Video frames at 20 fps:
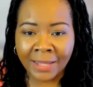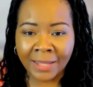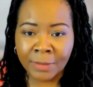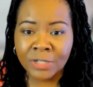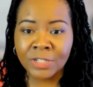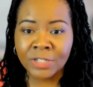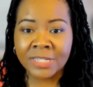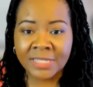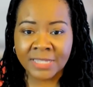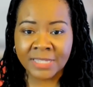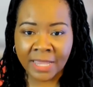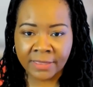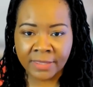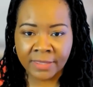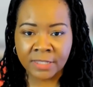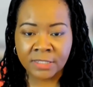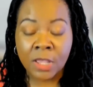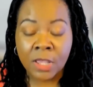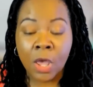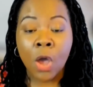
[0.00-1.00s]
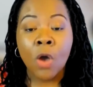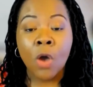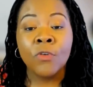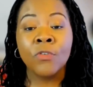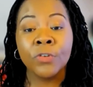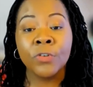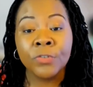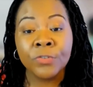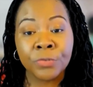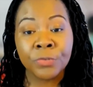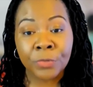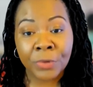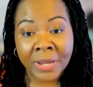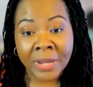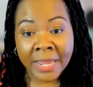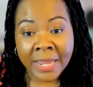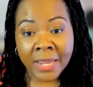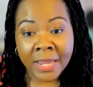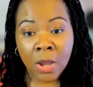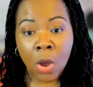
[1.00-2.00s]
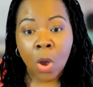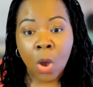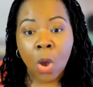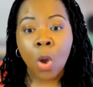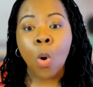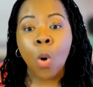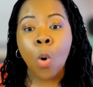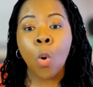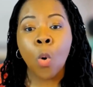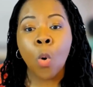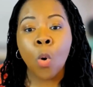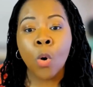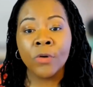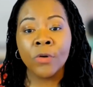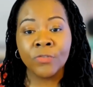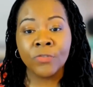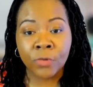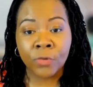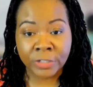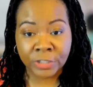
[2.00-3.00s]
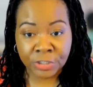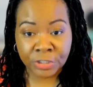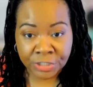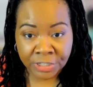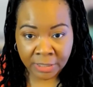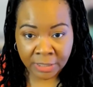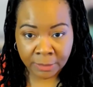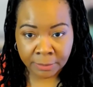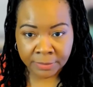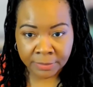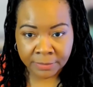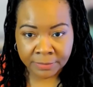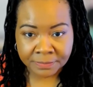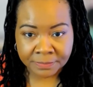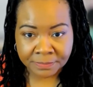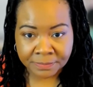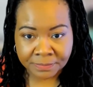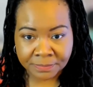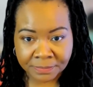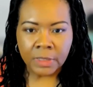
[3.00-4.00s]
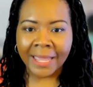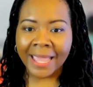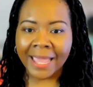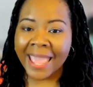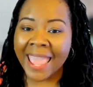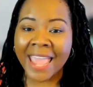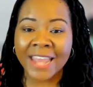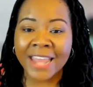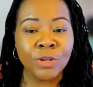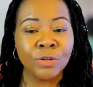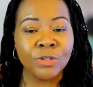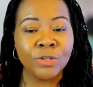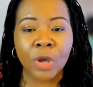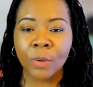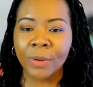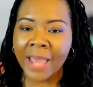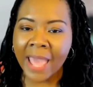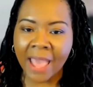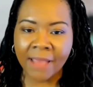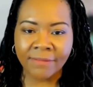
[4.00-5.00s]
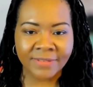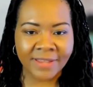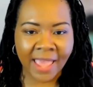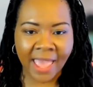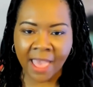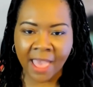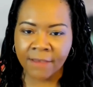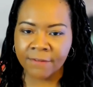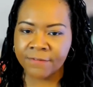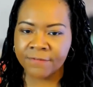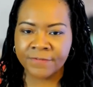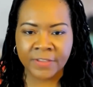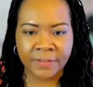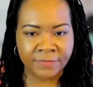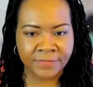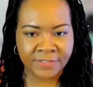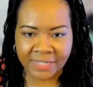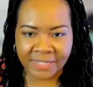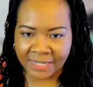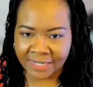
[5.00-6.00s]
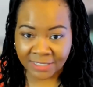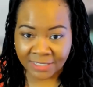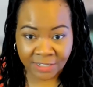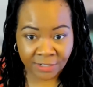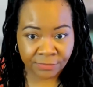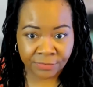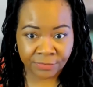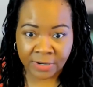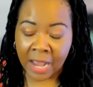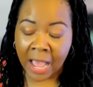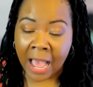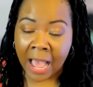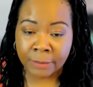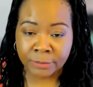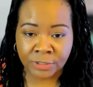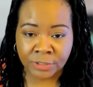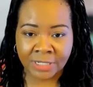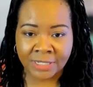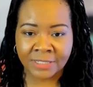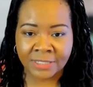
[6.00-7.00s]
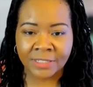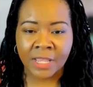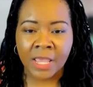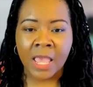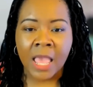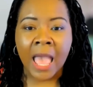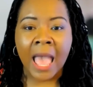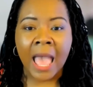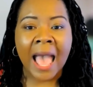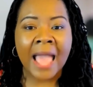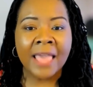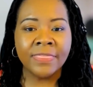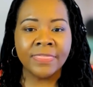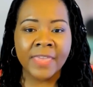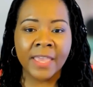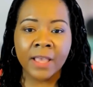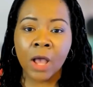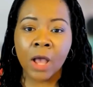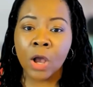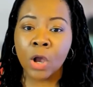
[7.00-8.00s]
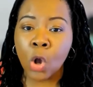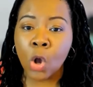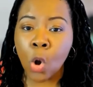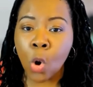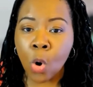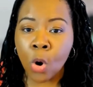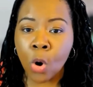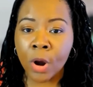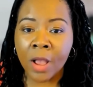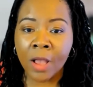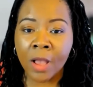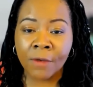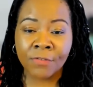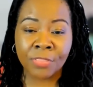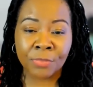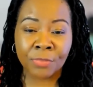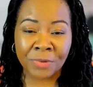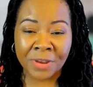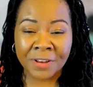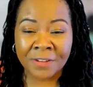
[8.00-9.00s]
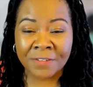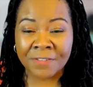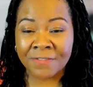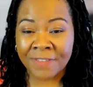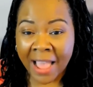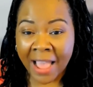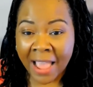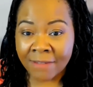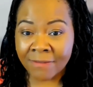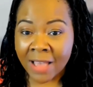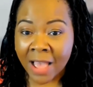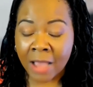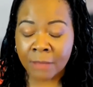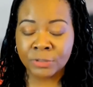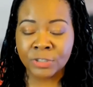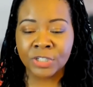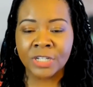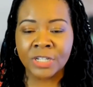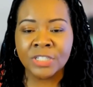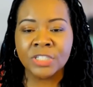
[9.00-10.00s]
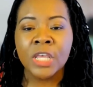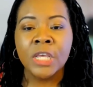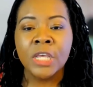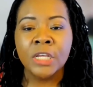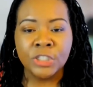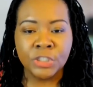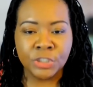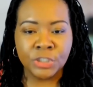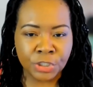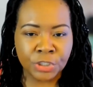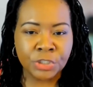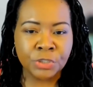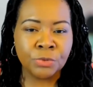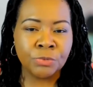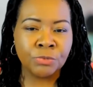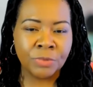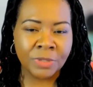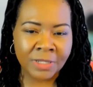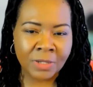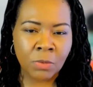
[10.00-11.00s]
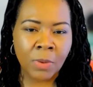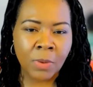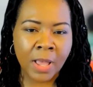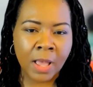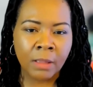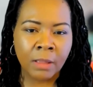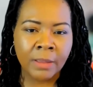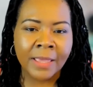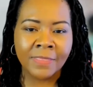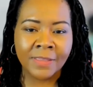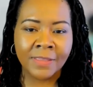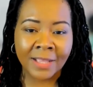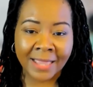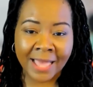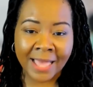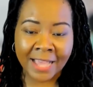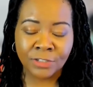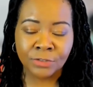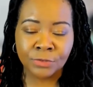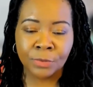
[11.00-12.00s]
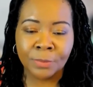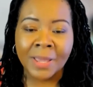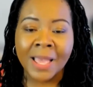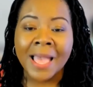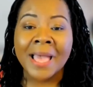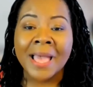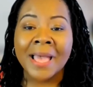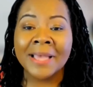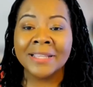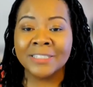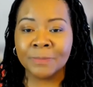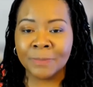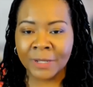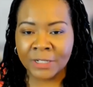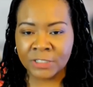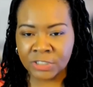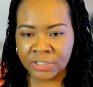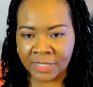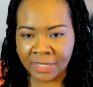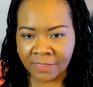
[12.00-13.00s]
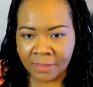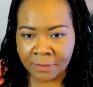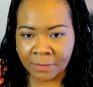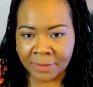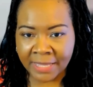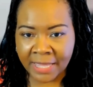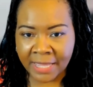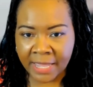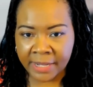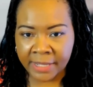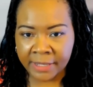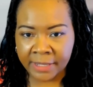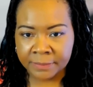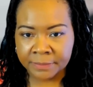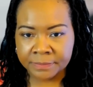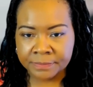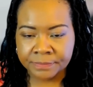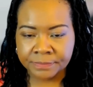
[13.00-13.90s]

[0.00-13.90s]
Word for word: let me just say this for free or for cheap. And you don't have to have 15 different options. I think a core of three to five options should do really well in the classroom, especially in the beginning.